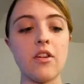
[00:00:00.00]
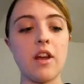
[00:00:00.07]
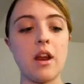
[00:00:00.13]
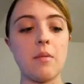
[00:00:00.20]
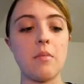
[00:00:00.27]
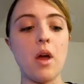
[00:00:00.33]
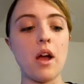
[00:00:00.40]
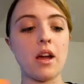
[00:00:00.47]
and
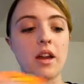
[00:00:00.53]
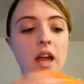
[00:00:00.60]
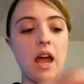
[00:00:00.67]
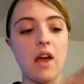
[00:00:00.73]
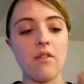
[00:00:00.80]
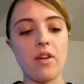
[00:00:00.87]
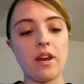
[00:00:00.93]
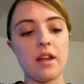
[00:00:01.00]
I'm not going to
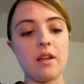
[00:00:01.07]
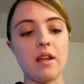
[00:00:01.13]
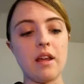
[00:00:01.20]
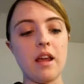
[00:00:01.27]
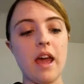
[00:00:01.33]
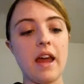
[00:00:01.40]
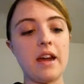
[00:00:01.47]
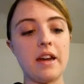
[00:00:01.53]
have any
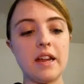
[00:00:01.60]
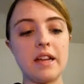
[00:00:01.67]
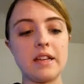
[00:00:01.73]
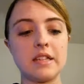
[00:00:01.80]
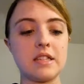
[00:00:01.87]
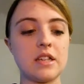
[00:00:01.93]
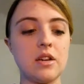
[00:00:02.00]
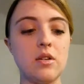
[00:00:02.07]
editing
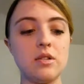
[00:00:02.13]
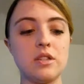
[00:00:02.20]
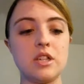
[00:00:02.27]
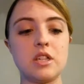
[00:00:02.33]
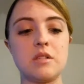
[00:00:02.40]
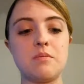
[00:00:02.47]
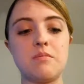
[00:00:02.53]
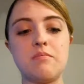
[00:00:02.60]
skills,
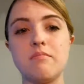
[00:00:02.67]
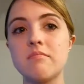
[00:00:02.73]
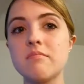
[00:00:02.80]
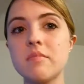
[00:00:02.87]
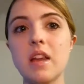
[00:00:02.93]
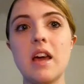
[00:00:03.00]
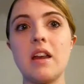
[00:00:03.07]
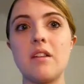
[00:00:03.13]
just
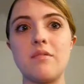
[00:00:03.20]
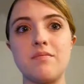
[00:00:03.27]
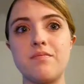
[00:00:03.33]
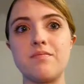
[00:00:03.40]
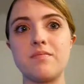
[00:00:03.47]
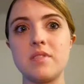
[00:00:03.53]
kind of